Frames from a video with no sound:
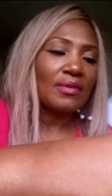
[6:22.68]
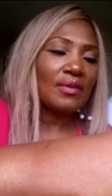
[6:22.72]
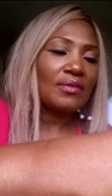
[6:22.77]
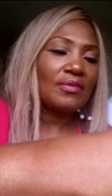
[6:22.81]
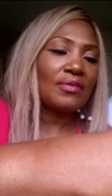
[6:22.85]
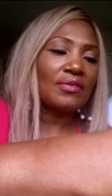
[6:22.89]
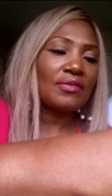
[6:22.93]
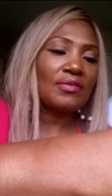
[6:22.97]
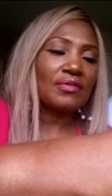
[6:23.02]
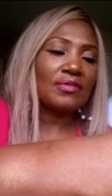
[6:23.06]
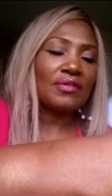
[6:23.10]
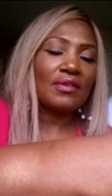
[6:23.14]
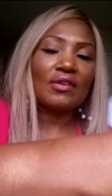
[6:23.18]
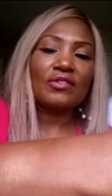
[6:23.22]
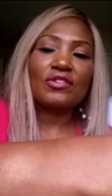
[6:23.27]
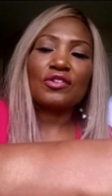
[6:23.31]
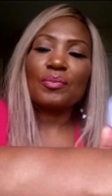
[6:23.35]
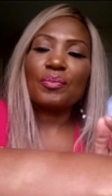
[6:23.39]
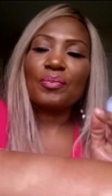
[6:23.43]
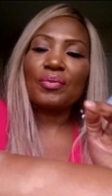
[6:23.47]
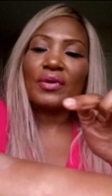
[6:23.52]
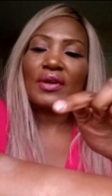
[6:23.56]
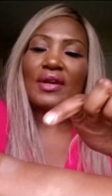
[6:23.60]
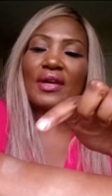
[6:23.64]
This is such
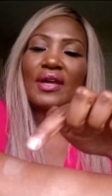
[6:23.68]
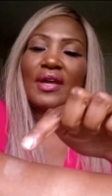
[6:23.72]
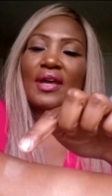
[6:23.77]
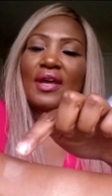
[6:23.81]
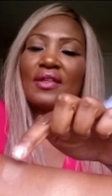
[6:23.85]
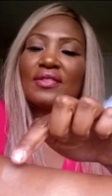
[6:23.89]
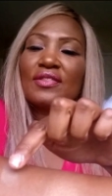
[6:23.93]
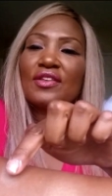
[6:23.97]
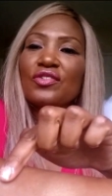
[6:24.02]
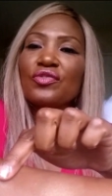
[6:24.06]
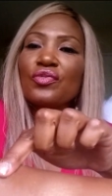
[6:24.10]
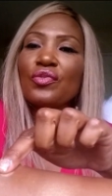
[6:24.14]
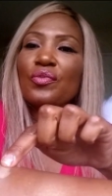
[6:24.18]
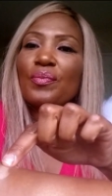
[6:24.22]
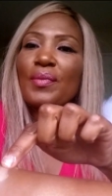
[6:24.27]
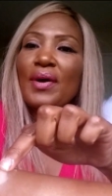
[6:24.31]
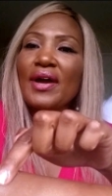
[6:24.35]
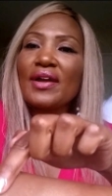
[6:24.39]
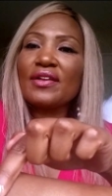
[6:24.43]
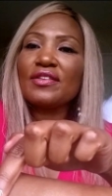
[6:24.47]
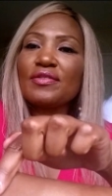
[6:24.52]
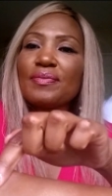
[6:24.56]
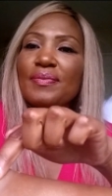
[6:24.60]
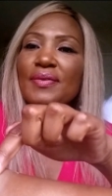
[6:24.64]
a pretty. This
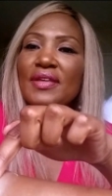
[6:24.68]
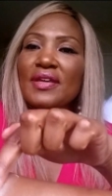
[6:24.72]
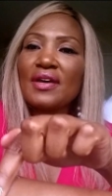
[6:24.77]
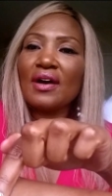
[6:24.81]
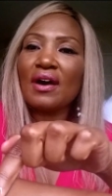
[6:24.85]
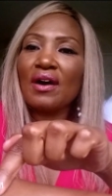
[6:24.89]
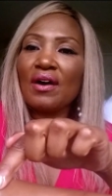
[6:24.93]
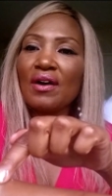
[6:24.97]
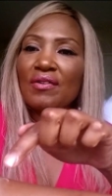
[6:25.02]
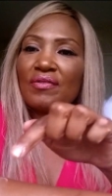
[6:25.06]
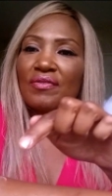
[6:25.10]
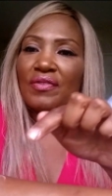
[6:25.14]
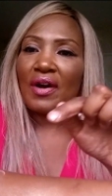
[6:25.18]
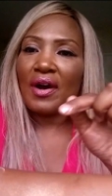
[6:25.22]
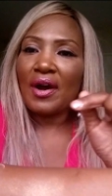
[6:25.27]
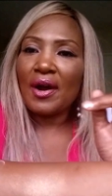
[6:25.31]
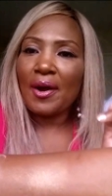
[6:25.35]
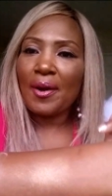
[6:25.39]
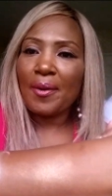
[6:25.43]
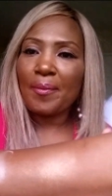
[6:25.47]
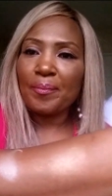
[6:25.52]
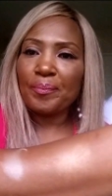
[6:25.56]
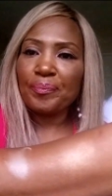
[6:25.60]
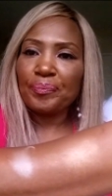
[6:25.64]
reminds me of
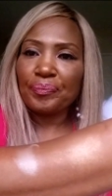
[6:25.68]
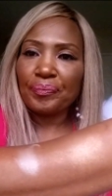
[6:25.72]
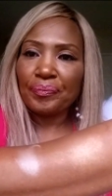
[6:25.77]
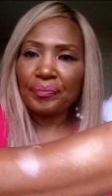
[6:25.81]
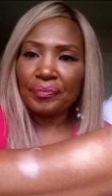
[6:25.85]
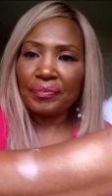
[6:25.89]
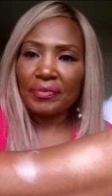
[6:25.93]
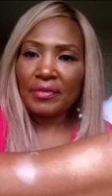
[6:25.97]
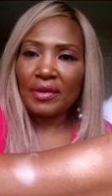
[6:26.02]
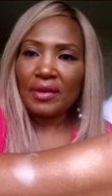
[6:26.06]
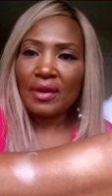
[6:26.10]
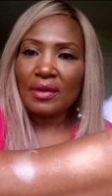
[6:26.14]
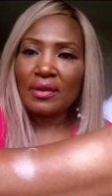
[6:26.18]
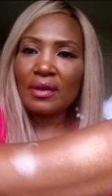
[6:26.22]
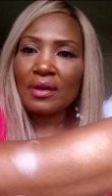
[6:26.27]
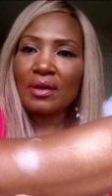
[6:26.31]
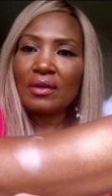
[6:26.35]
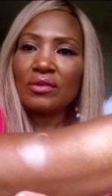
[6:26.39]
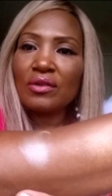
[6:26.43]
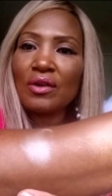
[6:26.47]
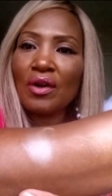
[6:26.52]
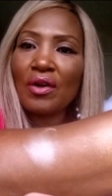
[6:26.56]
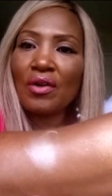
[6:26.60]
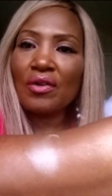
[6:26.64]

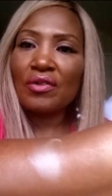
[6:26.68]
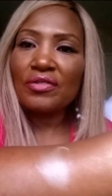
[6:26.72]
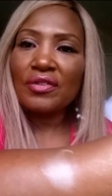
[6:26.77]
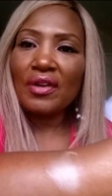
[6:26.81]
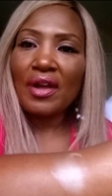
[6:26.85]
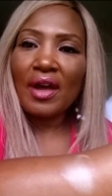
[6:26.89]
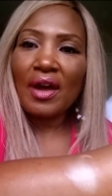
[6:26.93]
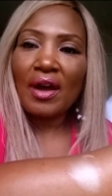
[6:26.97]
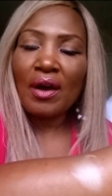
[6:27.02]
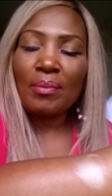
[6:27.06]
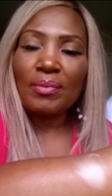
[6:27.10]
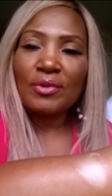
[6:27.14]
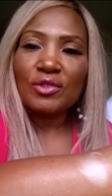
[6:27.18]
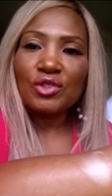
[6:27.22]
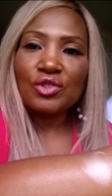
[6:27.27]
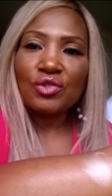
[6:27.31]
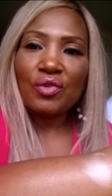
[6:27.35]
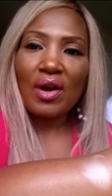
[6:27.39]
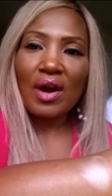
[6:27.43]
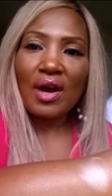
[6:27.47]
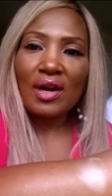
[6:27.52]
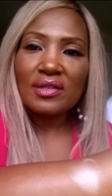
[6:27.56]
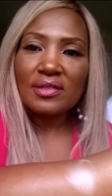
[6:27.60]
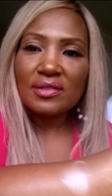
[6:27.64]
NARS
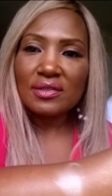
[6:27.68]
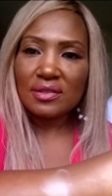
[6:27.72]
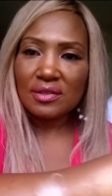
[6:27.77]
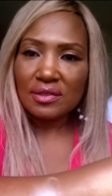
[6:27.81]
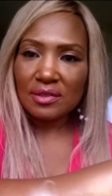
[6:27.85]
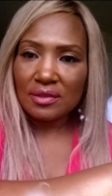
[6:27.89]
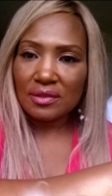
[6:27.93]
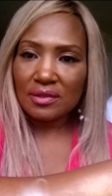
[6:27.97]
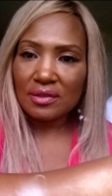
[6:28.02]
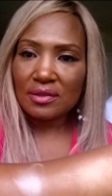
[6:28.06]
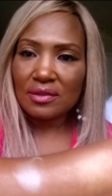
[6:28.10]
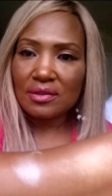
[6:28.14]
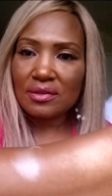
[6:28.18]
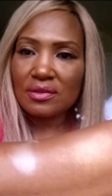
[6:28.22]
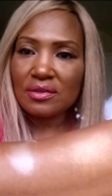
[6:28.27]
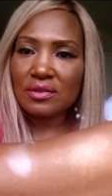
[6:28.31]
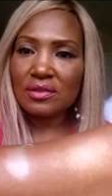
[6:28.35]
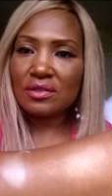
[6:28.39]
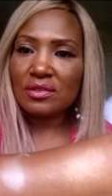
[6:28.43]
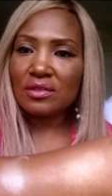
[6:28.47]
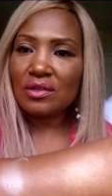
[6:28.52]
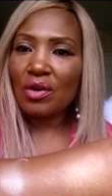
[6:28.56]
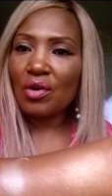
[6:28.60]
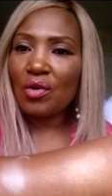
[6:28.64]
Albatross.
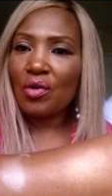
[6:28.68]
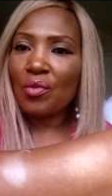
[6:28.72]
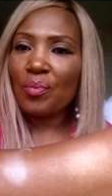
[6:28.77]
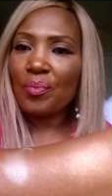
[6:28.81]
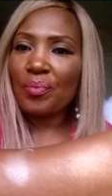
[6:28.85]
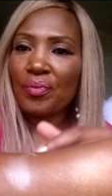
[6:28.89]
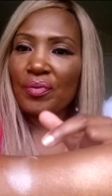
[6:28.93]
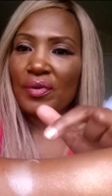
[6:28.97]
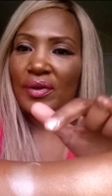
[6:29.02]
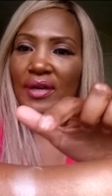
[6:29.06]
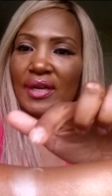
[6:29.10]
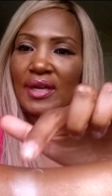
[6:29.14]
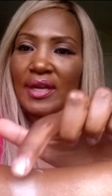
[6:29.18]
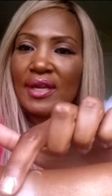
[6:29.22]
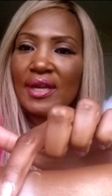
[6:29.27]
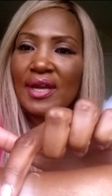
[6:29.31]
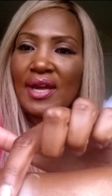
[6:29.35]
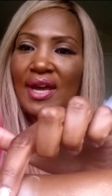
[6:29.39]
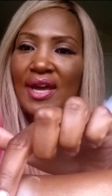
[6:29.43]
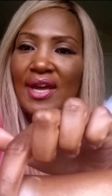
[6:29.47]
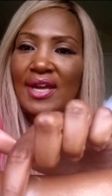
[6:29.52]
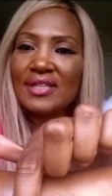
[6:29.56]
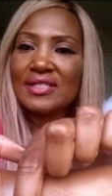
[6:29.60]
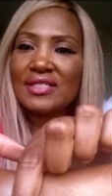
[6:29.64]
So
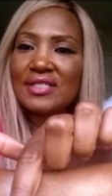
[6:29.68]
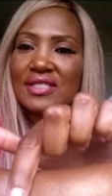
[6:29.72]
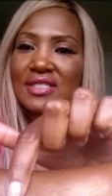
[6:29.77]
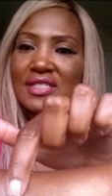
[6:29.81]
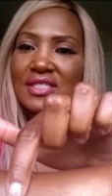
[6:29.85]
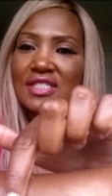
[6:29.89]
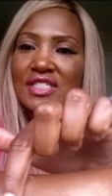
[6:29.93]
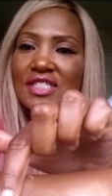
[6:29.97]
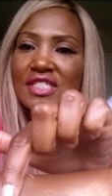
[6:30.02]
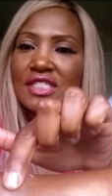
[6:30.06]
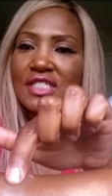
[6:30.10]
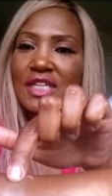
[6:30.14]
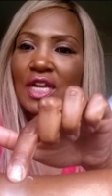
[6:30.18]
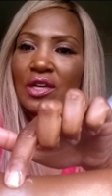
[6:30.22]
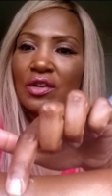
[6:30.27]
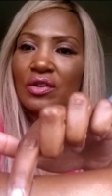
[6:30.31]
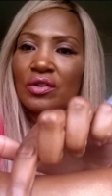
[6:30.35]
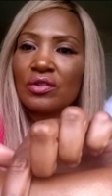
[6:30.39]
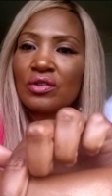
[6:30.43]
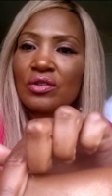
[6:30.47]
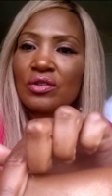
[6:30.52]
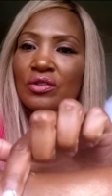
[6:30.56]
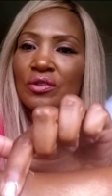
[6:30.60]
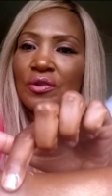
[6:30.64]
pretty and
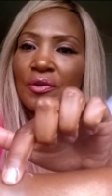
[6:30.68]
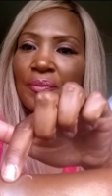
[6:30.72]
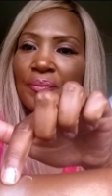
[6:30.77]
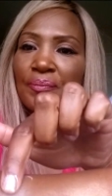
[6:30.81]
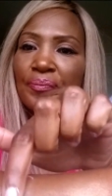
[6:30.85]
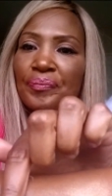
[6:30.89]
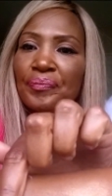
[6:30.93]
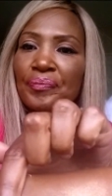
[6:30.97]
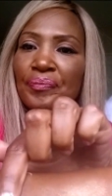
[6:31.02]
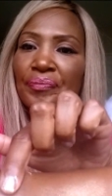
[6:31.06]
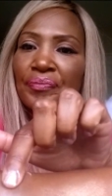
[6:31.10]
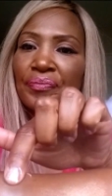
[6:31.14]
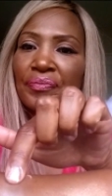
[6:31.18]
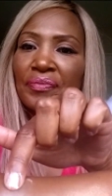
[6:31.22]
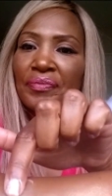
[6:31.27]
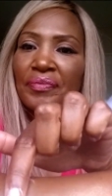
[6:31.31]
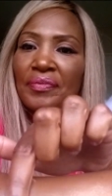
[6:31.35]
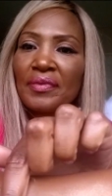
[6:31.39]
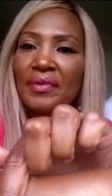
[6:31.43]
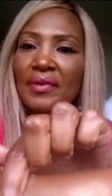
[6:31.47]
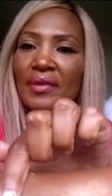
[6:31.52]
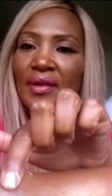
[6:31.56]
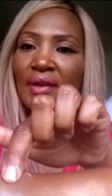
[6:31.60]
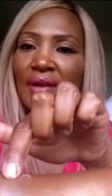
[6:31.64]
subtle.
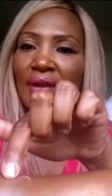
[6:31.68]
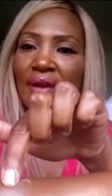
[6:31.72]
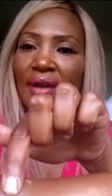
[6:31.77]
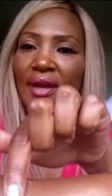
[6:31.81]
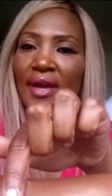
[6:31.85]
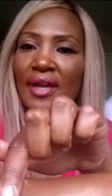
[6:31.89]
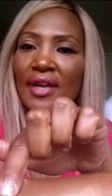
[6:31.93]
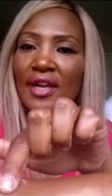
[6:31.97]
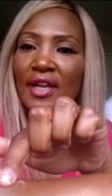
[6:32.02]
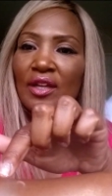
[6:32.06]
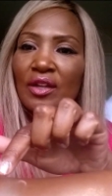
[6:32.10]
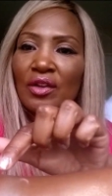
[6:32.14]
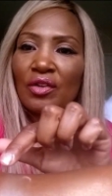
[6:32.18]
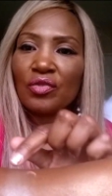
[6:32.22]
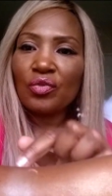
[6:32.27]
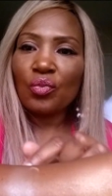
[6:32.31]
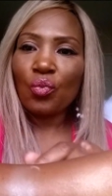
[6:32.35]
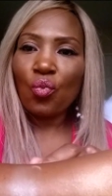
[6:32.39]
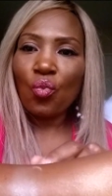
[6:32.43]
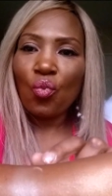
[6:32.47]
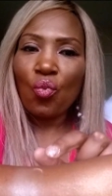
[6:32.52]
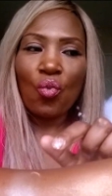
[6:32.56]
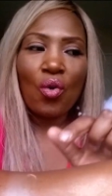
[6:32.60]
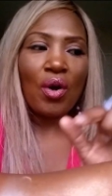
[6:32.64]
And it looks
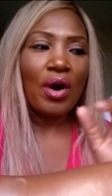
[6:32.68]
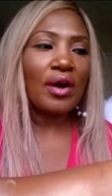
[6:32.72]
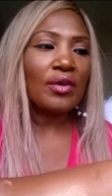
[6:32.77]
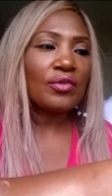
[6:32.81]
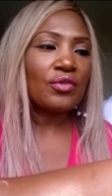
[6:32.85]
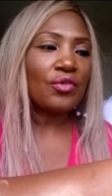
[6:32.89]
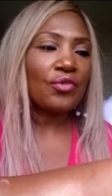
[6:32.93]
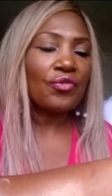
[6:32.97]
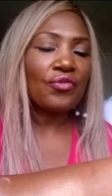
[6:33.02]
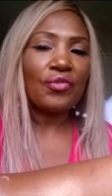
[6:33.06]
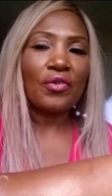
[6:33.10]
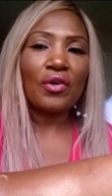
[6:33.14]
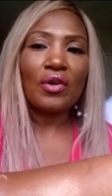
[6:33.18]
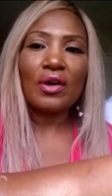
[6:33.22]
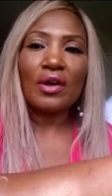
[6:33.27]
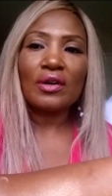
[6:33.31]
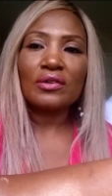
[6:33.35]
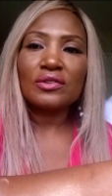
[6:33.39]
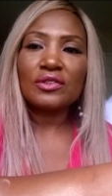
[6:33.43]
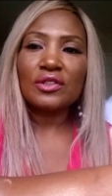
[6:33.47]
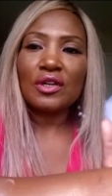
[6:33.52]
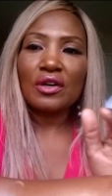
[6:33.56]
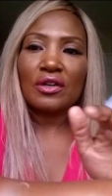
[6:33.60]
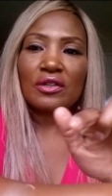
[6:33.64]
wonderful
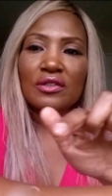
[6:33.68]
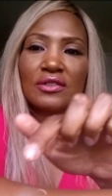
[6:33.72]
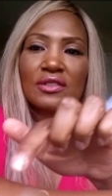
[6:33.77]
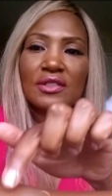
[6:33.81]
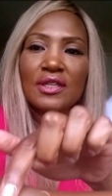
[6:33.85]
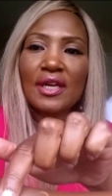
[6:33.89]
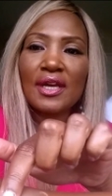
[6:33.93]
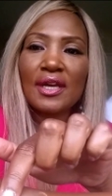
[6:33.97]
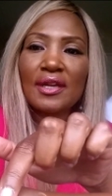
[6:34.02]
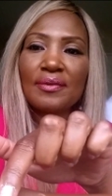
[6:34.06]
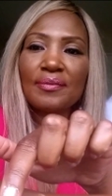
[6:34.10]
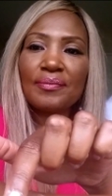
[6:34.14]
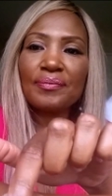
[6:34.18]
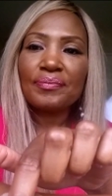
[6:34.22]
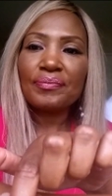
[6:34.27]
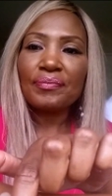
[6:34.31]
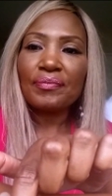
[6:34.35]
on dark skin.